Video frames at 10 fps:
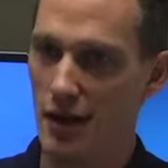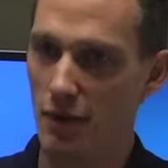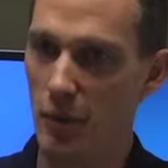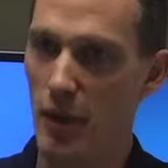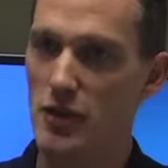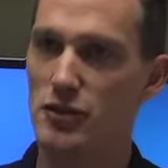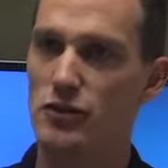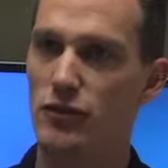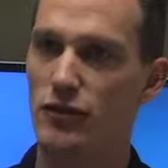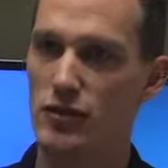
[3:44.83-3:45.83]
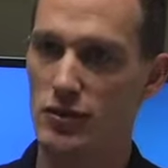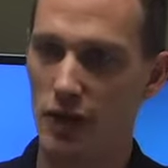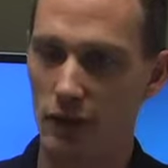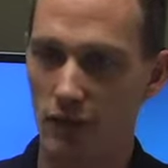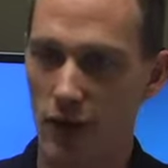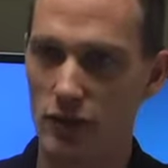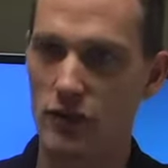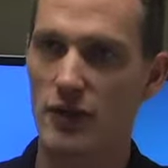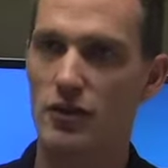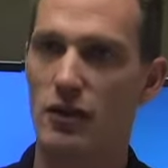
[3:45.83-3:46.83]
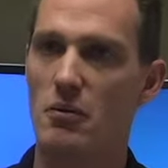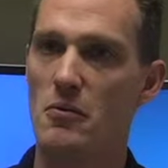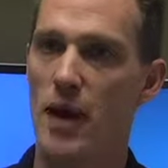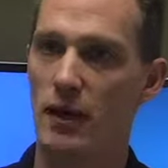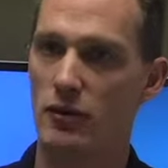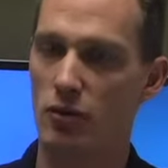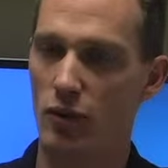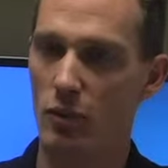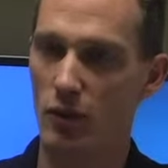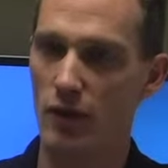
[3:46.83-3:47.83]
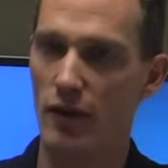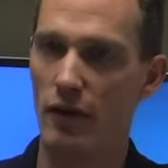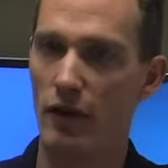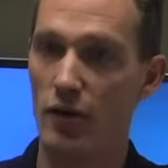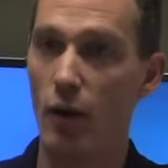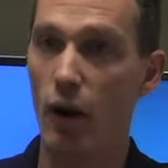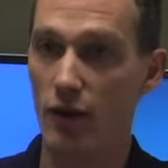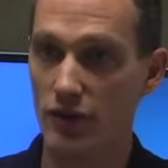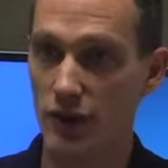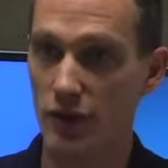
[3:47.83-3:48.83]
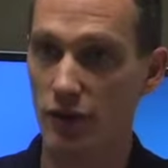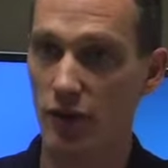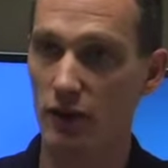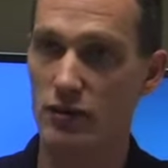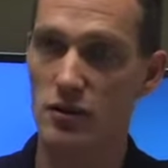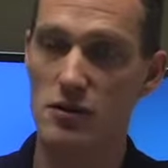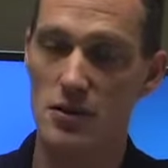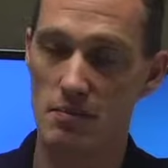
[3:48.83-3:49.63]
if the patient is refusing, vital signs are coming back to normal and there are no other significant concerns,